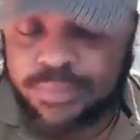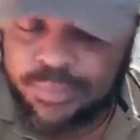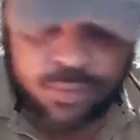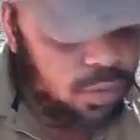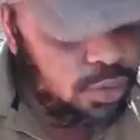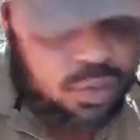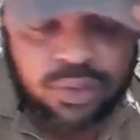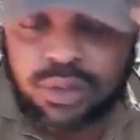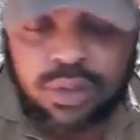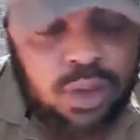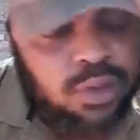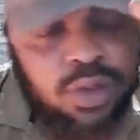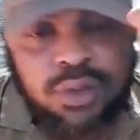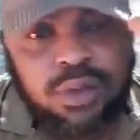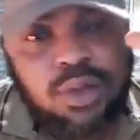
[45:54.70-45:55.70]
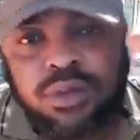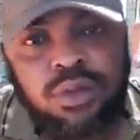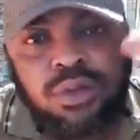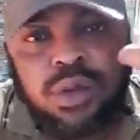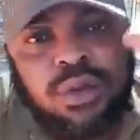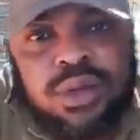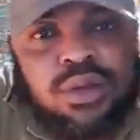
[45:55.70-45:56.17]

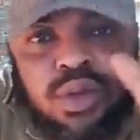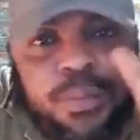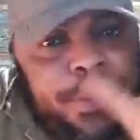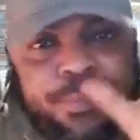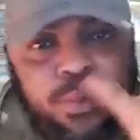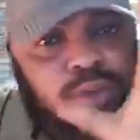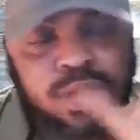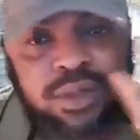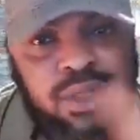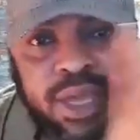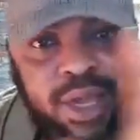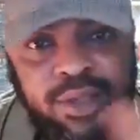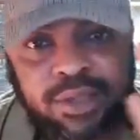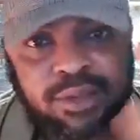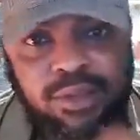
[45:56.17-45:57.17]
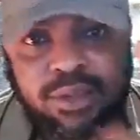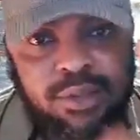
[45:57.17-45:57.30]
You people don't get it.